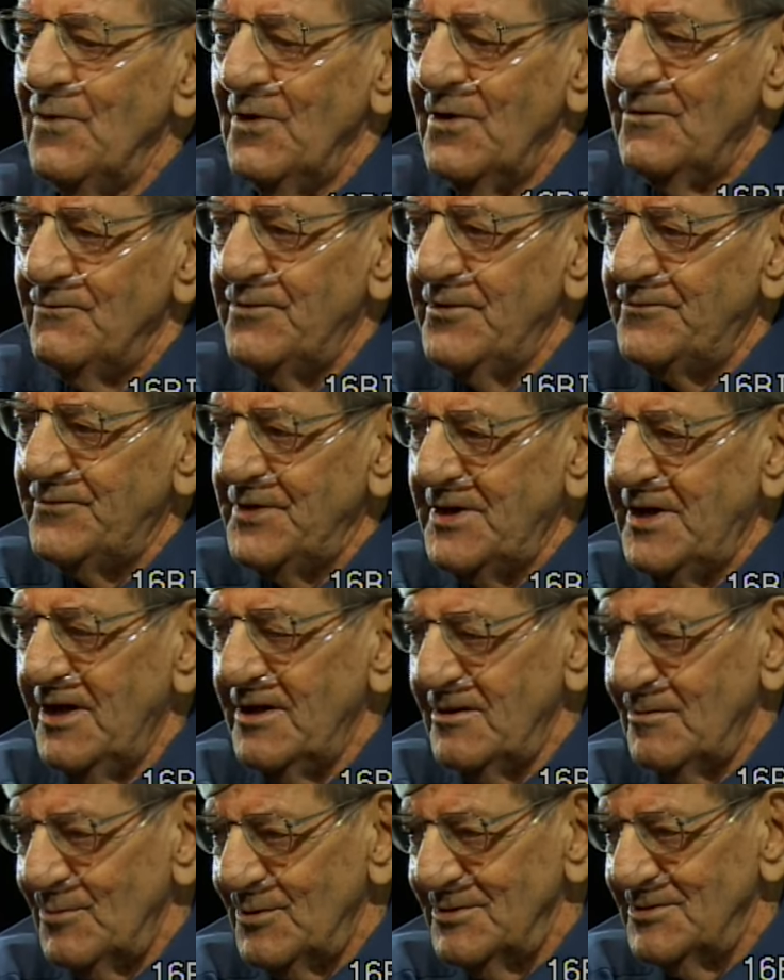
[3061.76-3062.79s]
calibers,
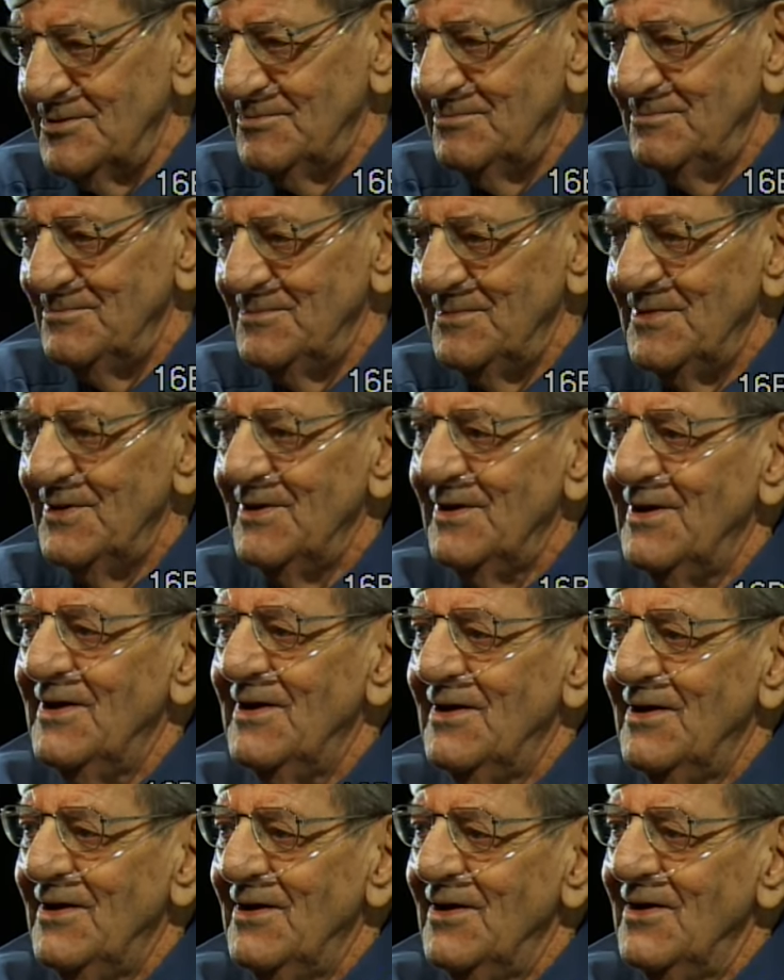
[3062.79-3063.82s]

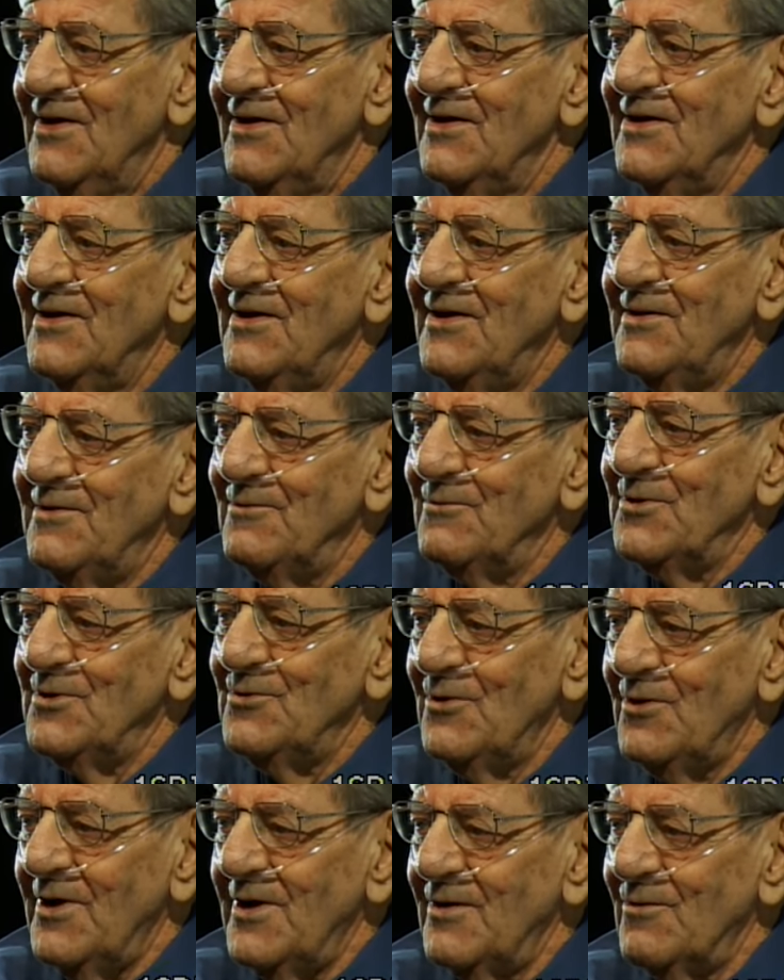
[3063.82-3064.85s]
and we know how to work
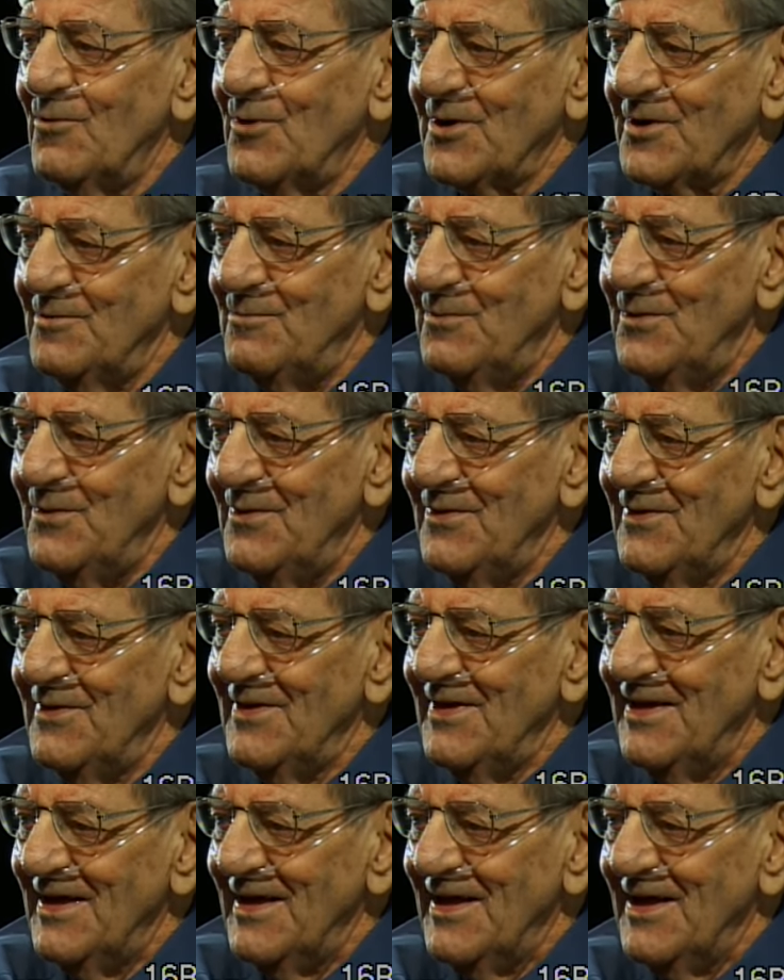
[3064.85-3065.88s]
them.
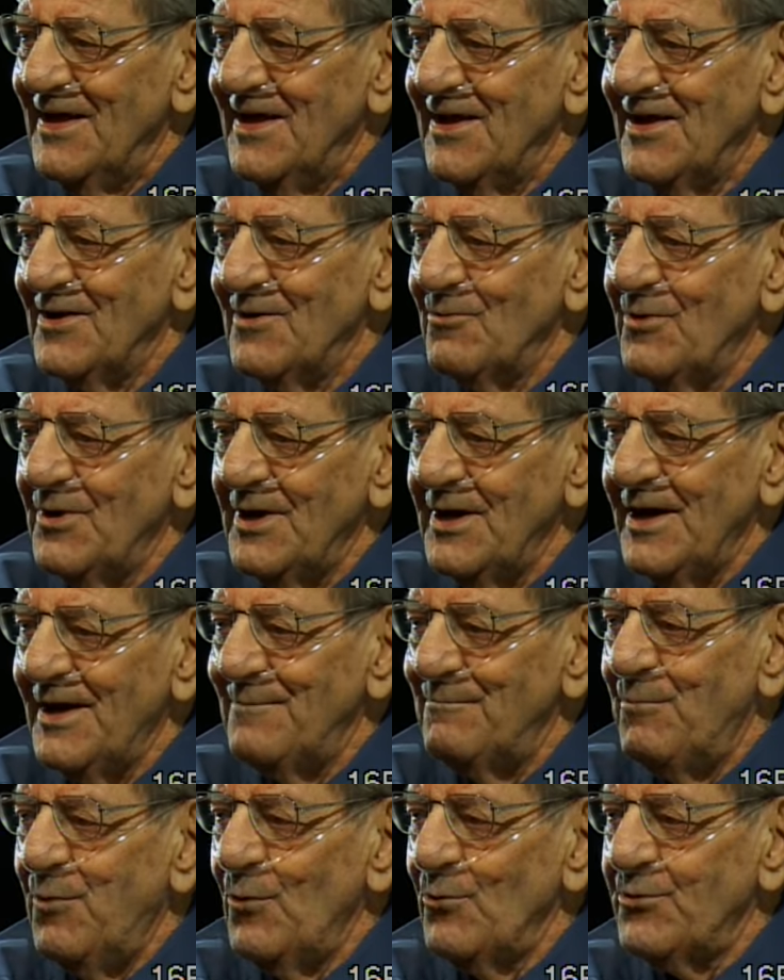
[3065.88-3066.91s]
And we had both of
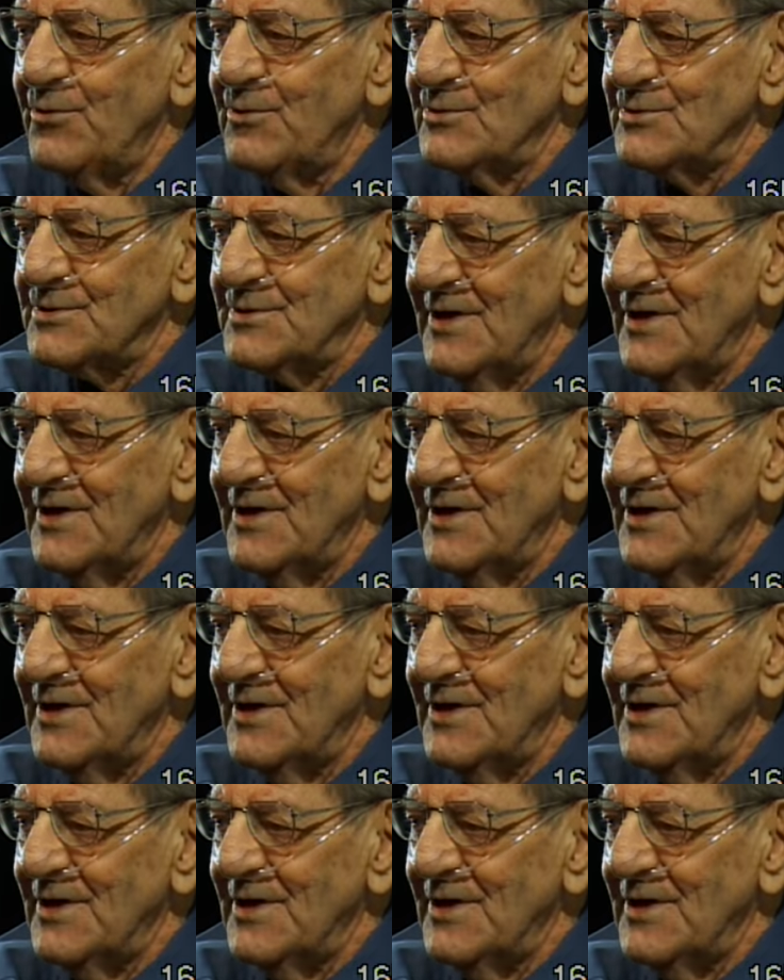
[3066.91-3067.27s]
those guns,